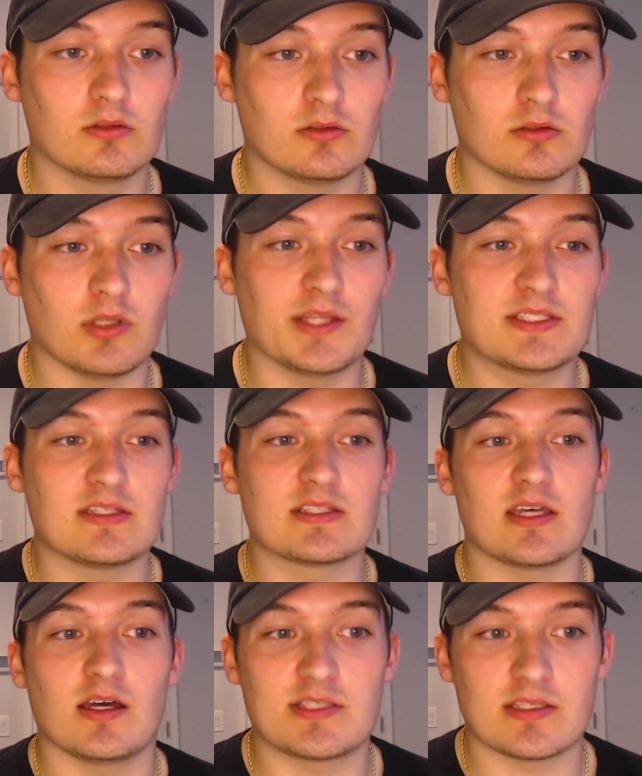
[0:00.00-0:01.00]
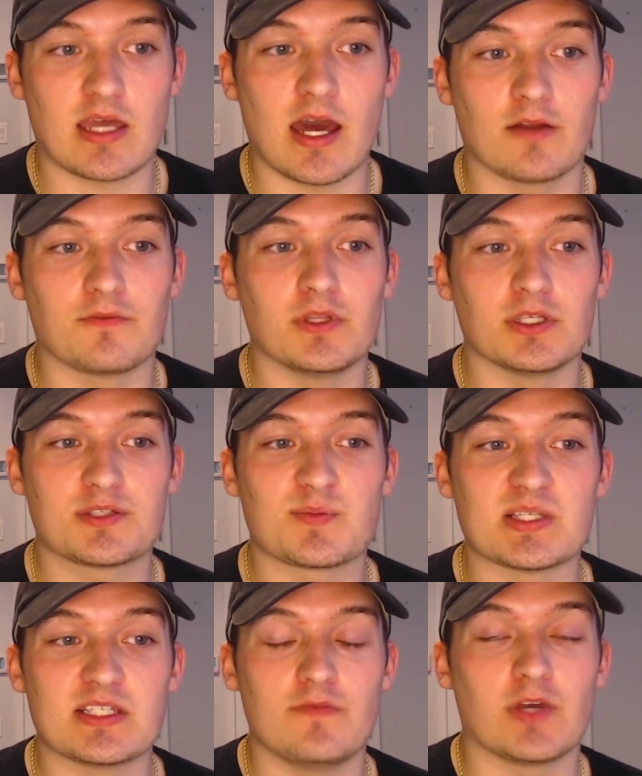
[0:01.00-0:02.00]
let's discuss kind of the
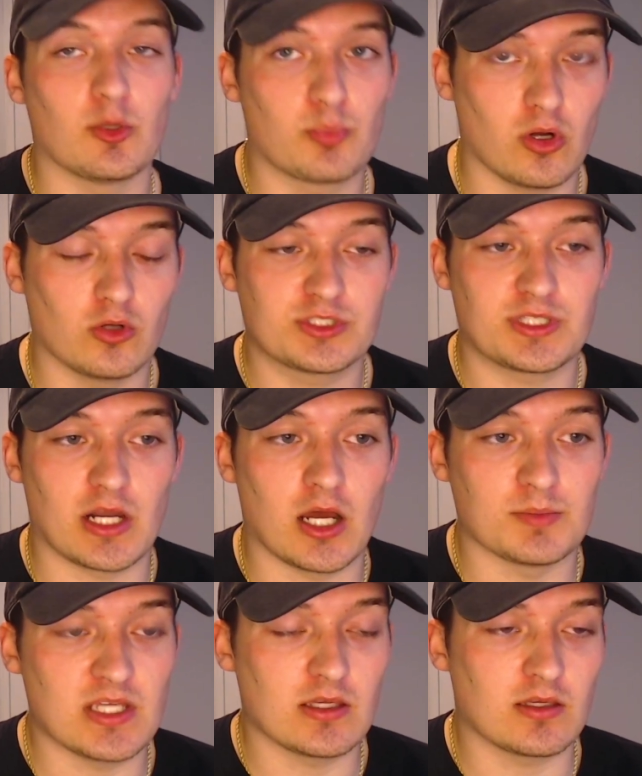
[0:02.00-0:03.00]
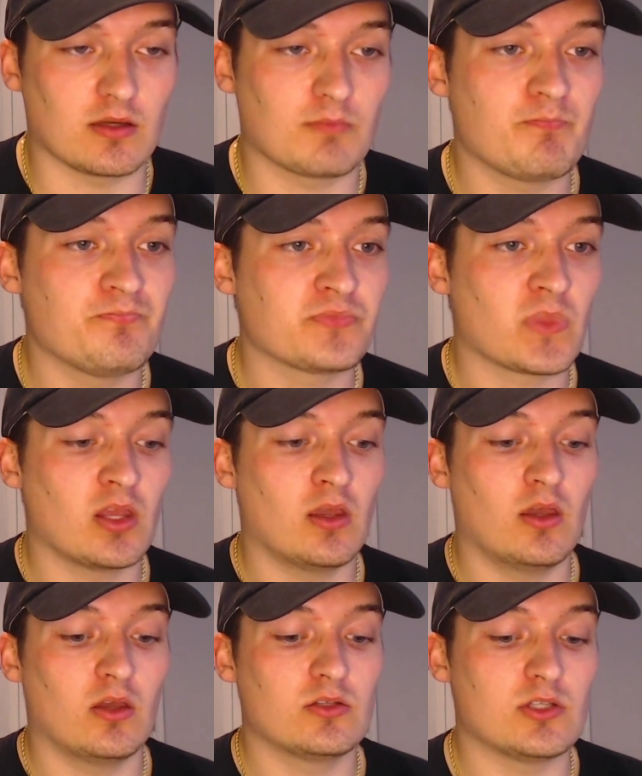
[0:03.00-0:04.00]
specific approach that I'm taking.
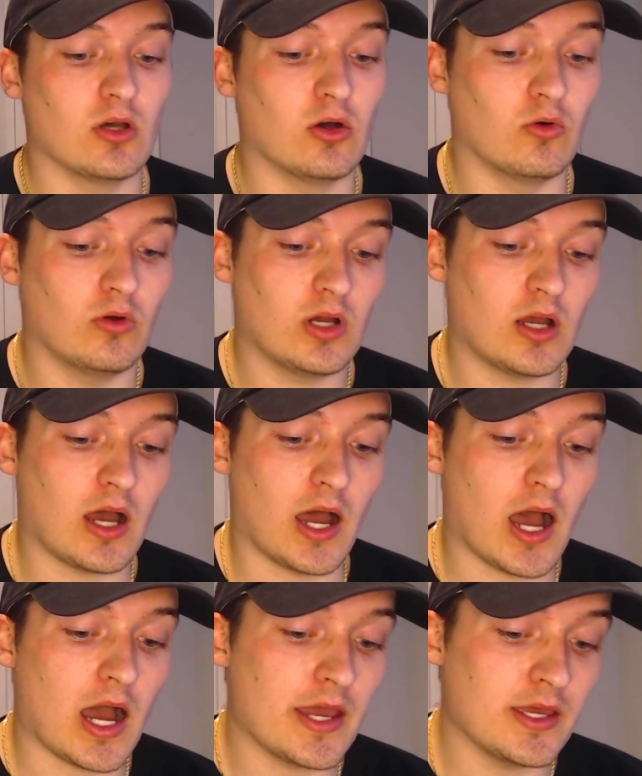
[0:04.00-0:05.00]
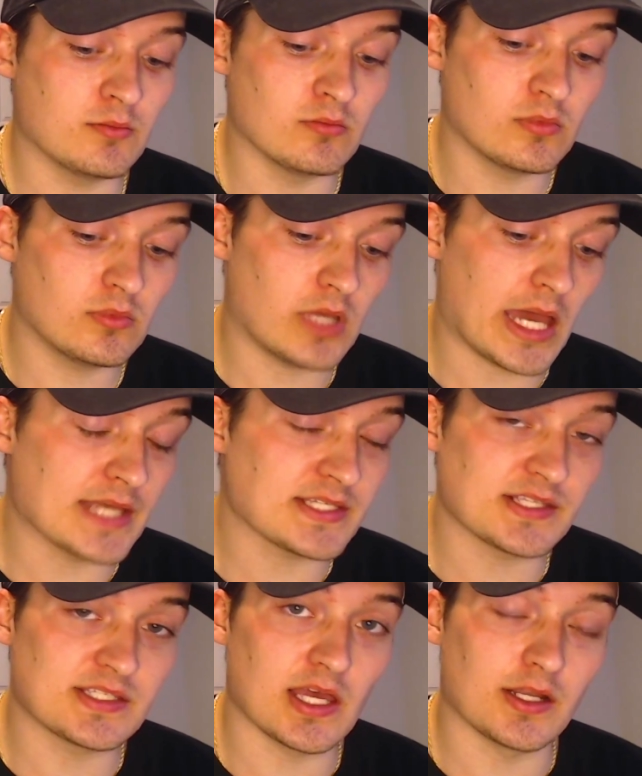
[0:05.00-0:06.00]
So I am, as I
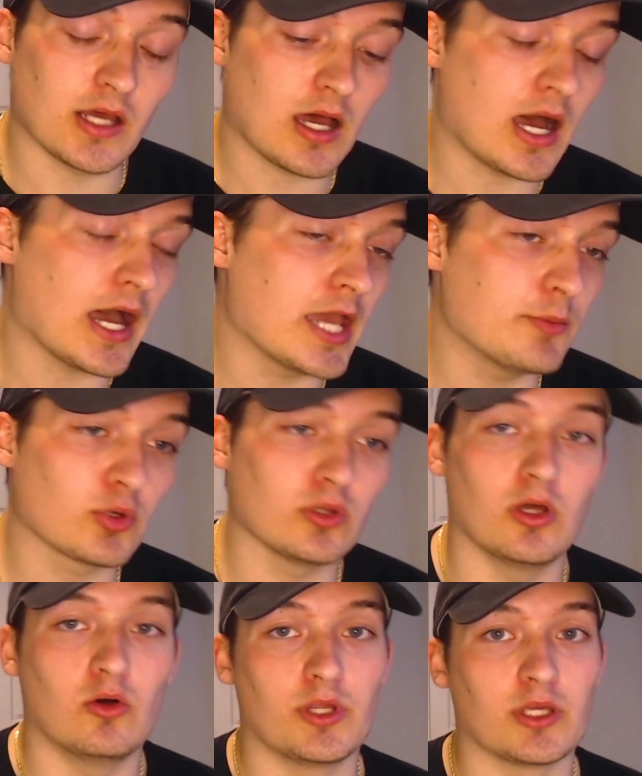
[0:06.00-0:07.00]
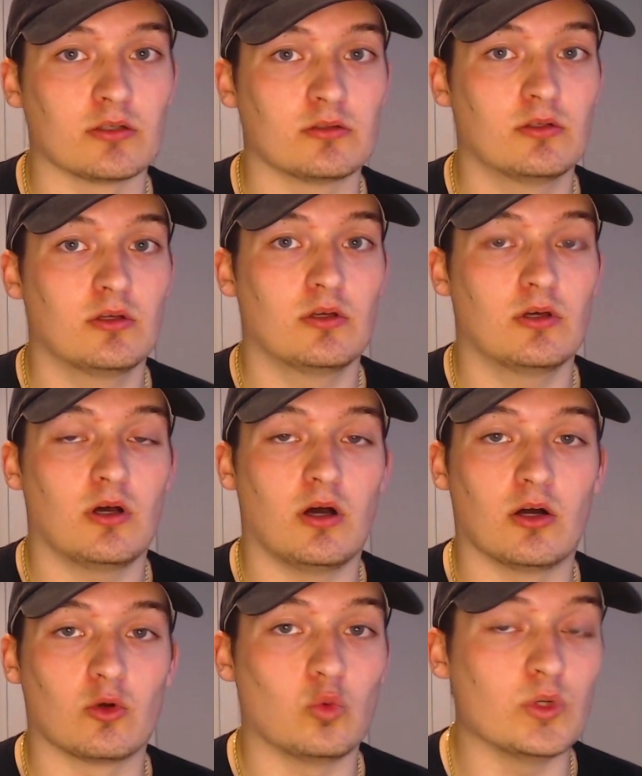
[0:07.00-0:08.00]
said, hyper-loading
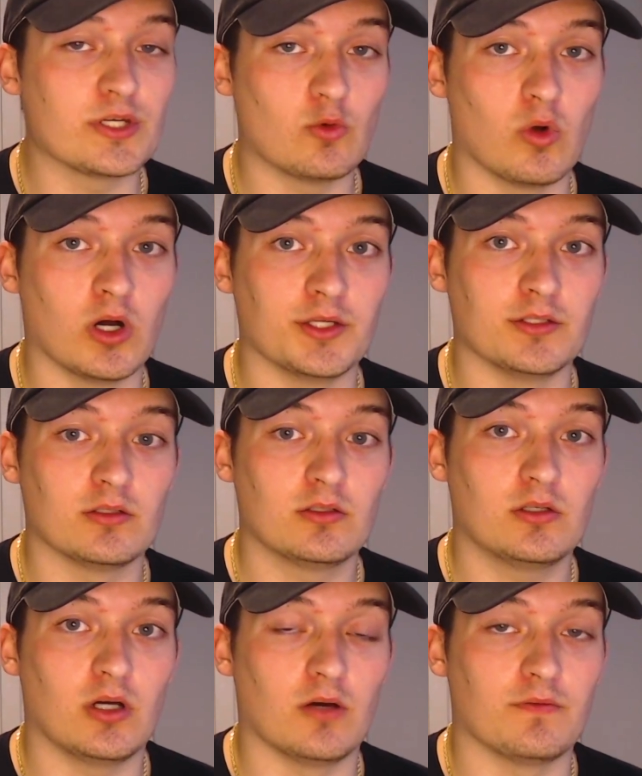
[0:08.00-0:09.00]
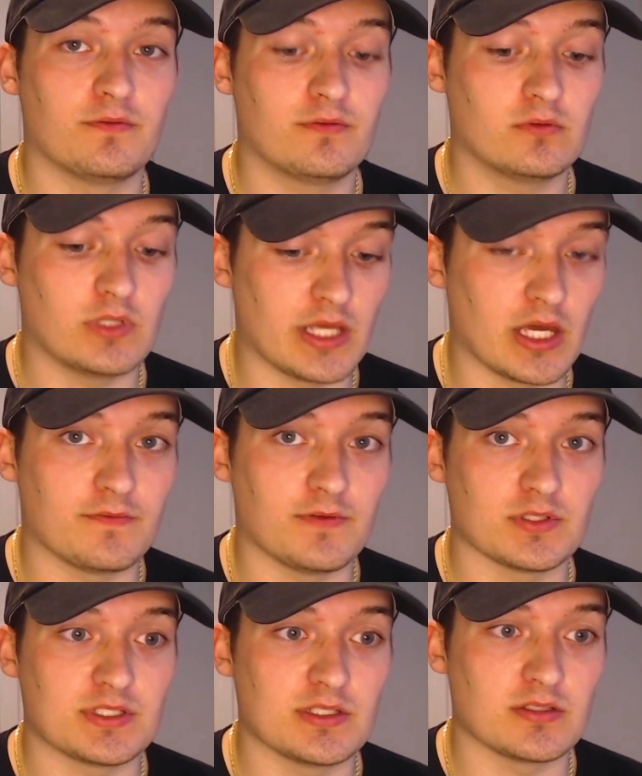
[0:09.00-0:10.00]
on week 1 of the NFL
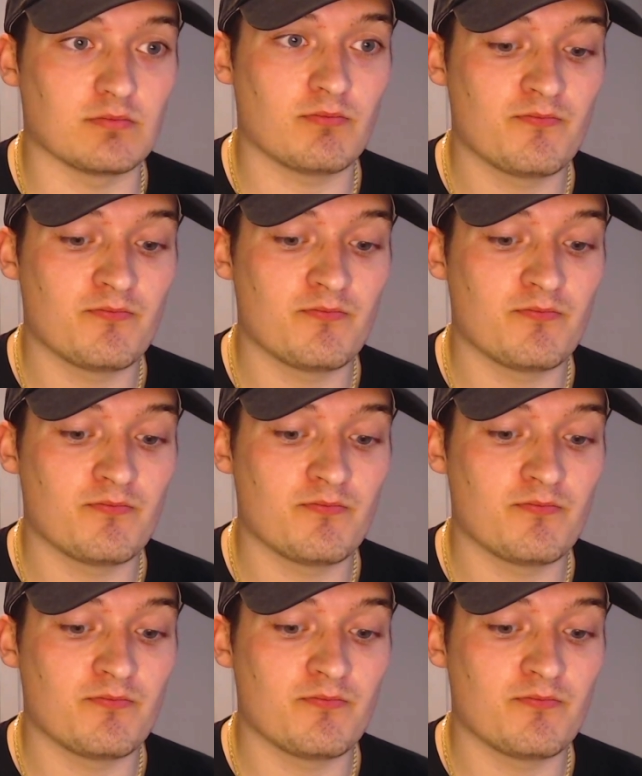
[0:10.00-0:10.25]
season.